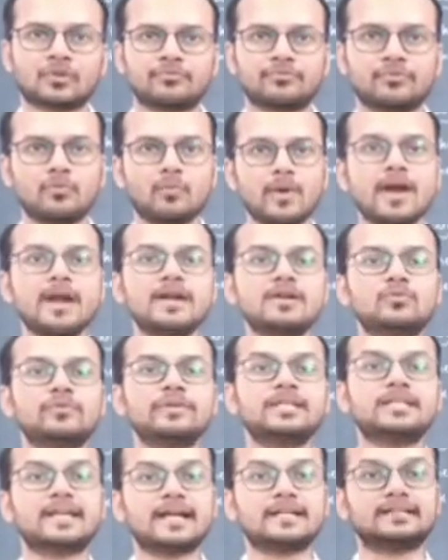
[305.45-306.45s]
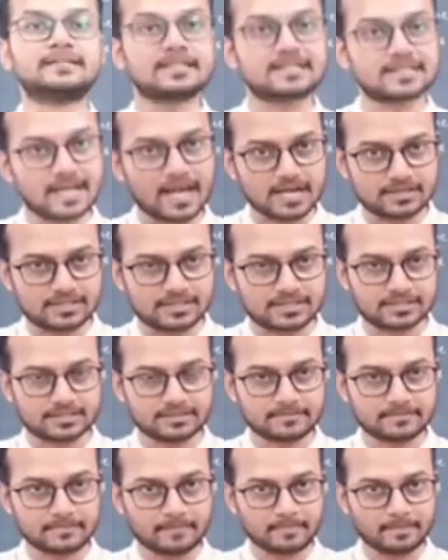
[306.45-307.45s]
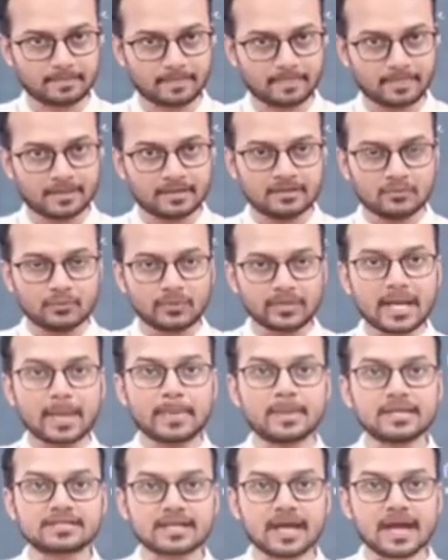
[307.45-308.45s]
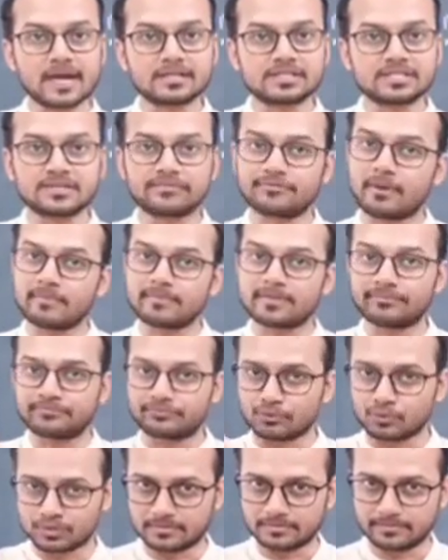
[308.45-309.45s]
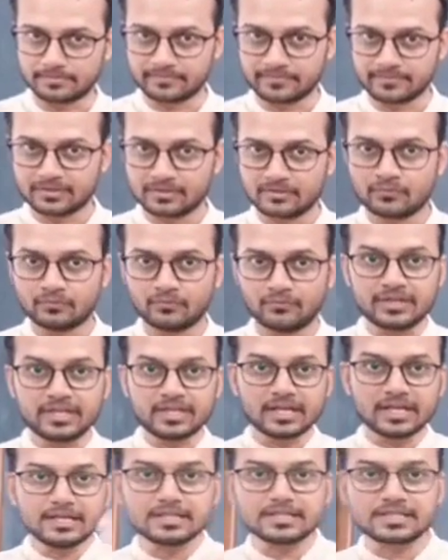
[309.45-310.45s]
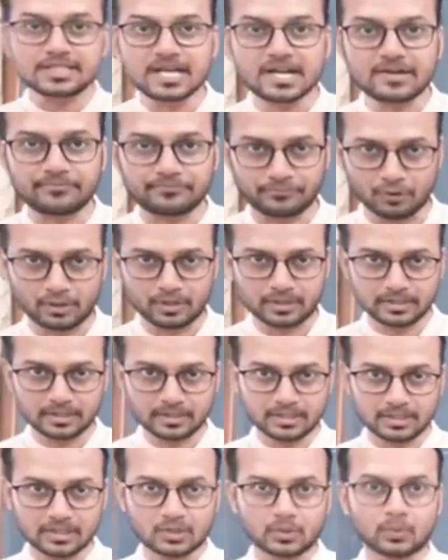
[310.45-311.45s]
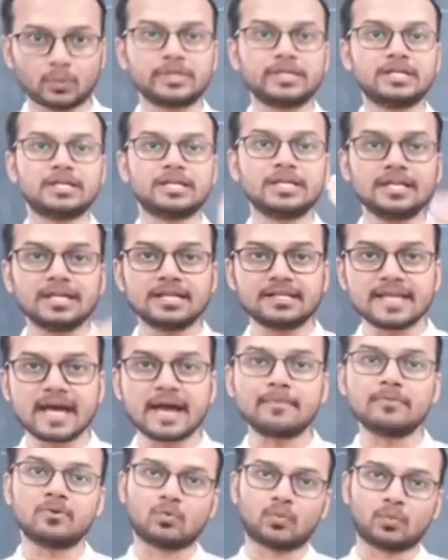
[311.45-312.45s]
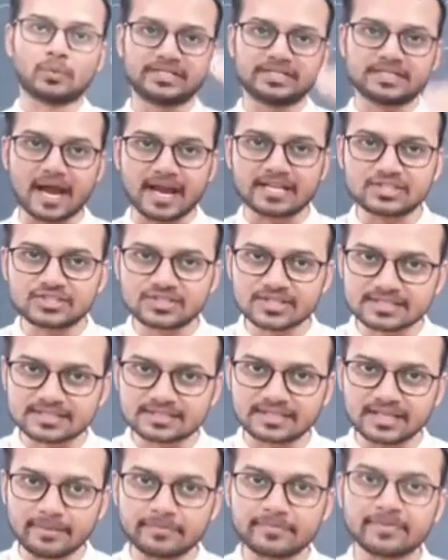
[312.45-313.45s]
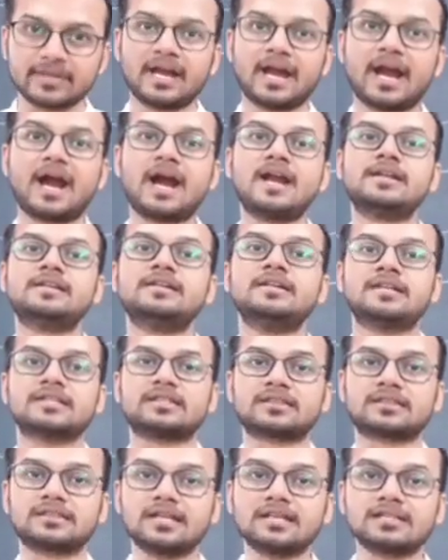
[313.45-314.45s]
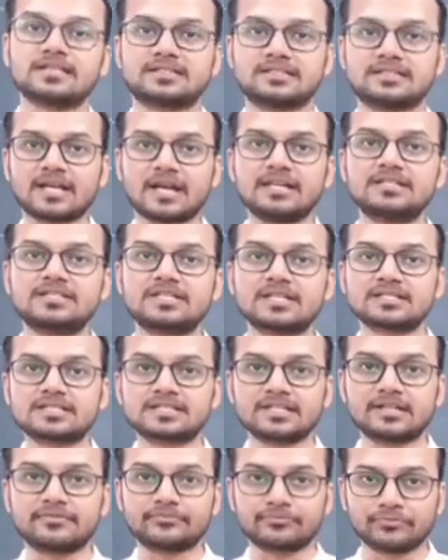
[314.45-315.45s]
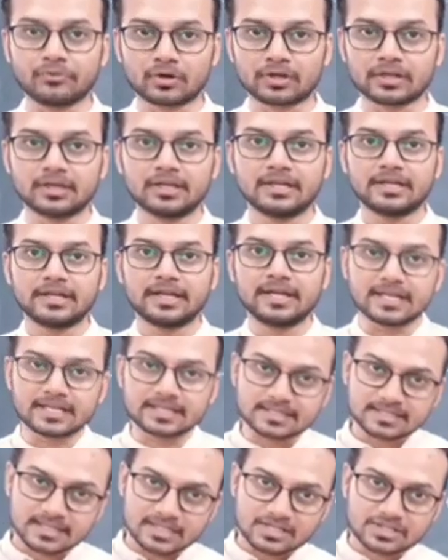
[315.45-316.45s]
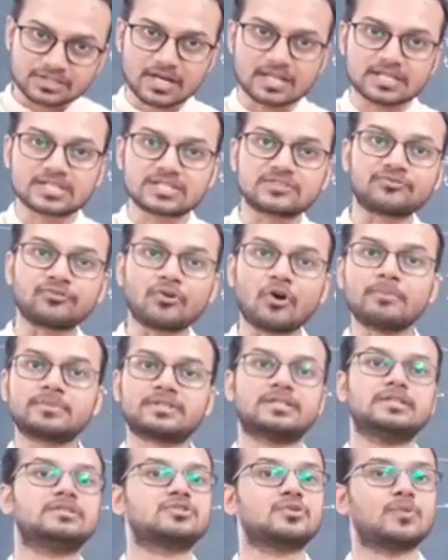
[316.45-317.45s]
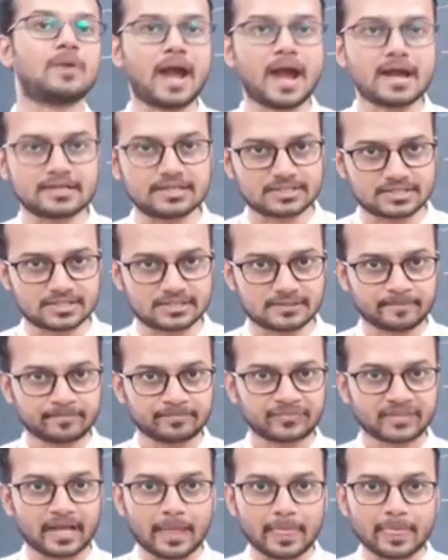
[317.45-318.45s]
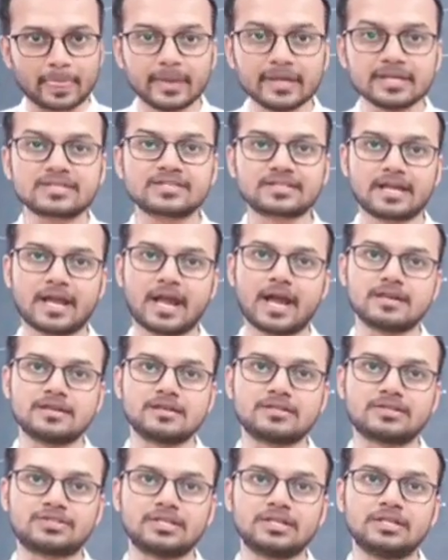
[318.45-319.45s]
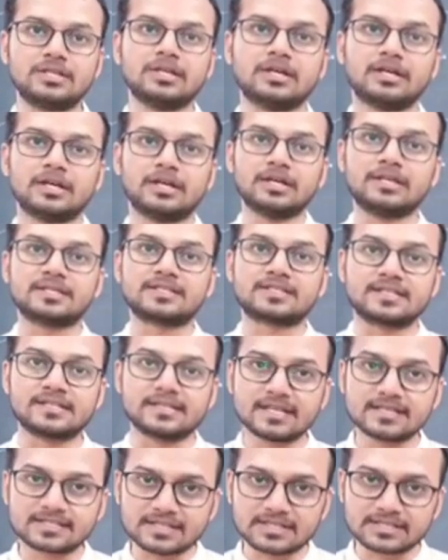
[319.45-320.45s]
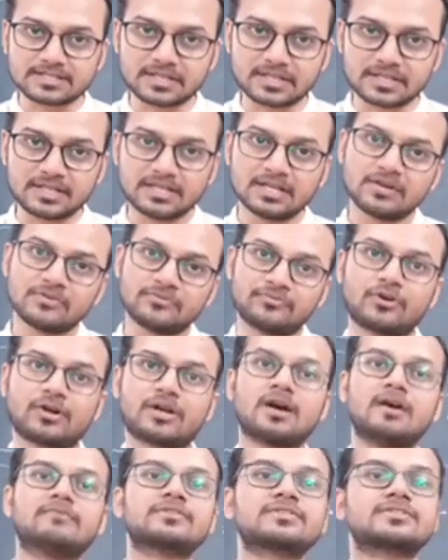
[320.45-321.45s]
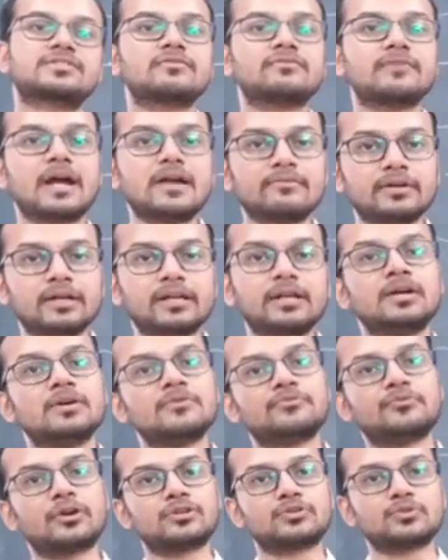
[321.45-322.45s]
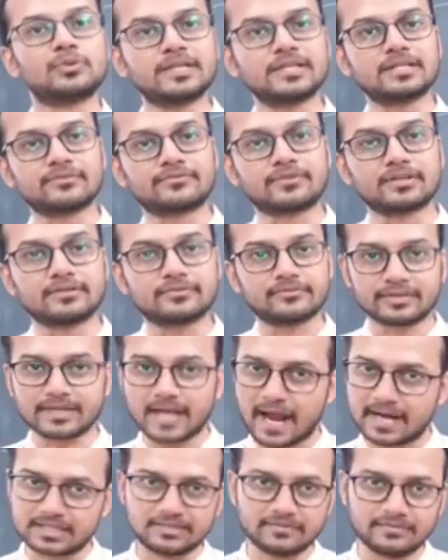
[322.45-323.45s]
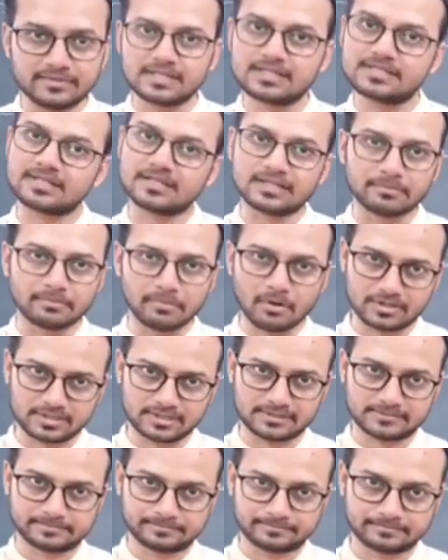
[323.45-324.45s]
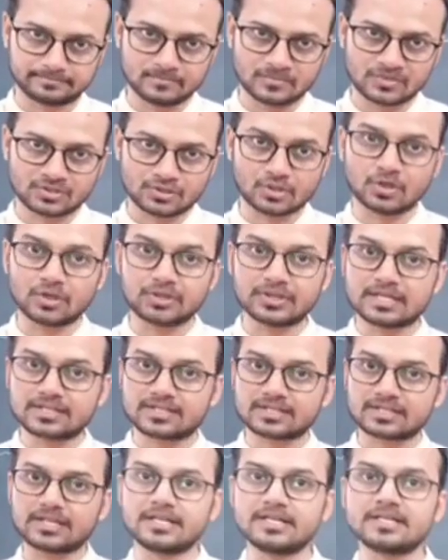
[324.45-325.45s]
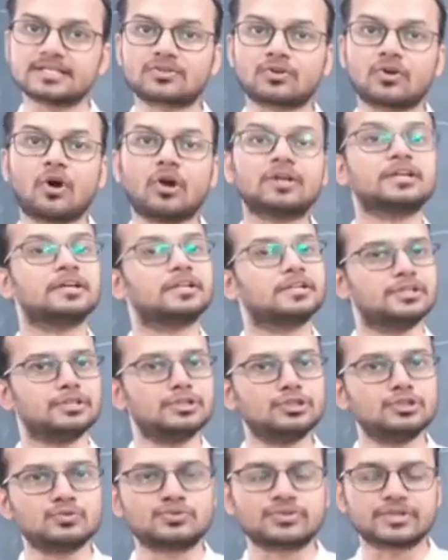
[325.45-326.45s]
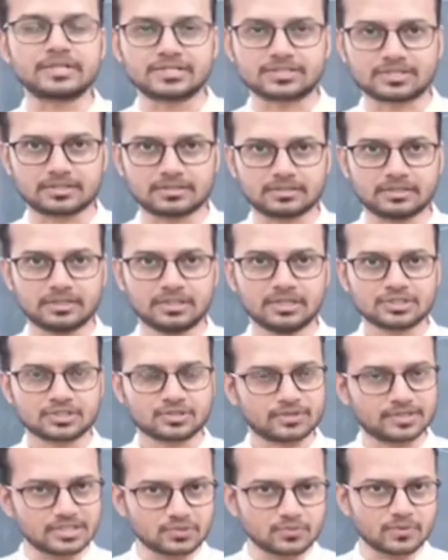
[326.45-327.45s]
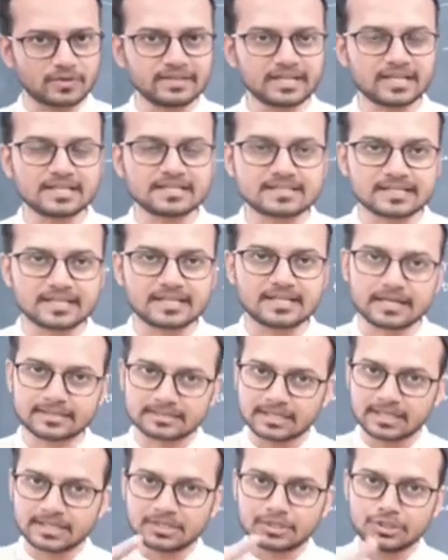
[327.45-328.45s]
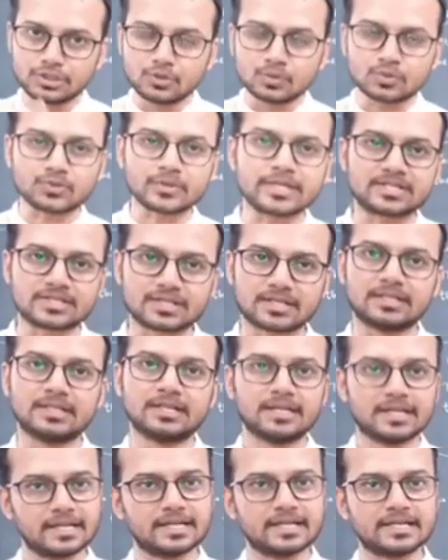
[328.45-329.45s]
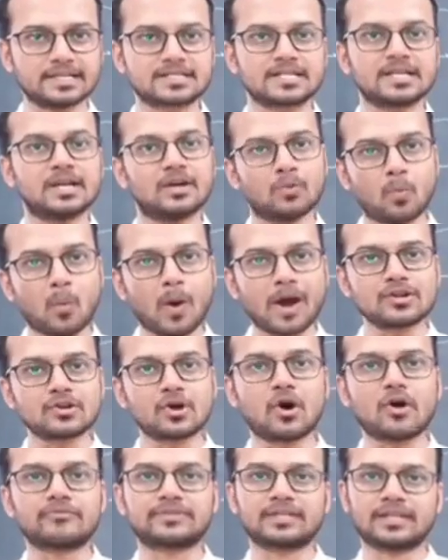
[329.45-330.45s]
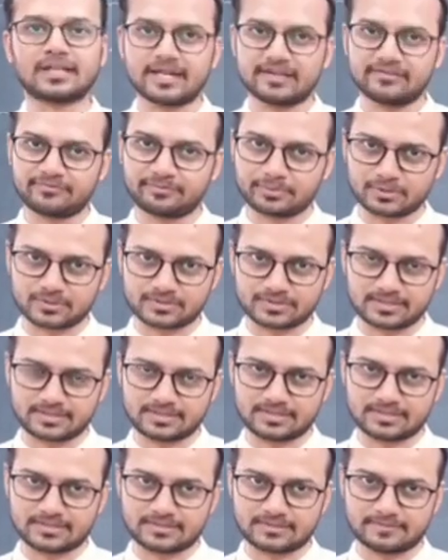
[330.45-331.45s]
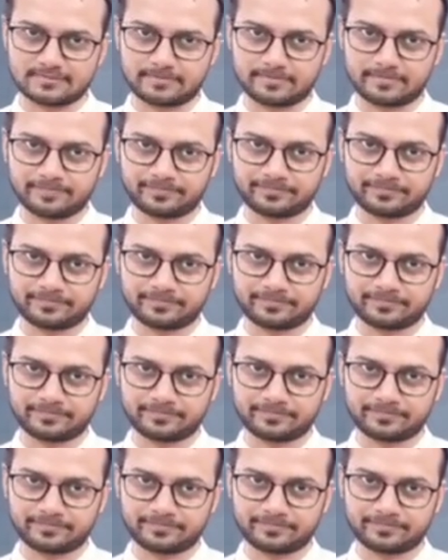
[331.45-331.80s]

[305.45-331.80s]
From where do we get this energy? We get this energy from the food. We intake food, we eat them, we digest them, and this digested food is transformed into energy, and this energy is necessary for our survival, for doing different activities in the body. So this is called nutrition. So this way we can say that nutrition is one of the life processes.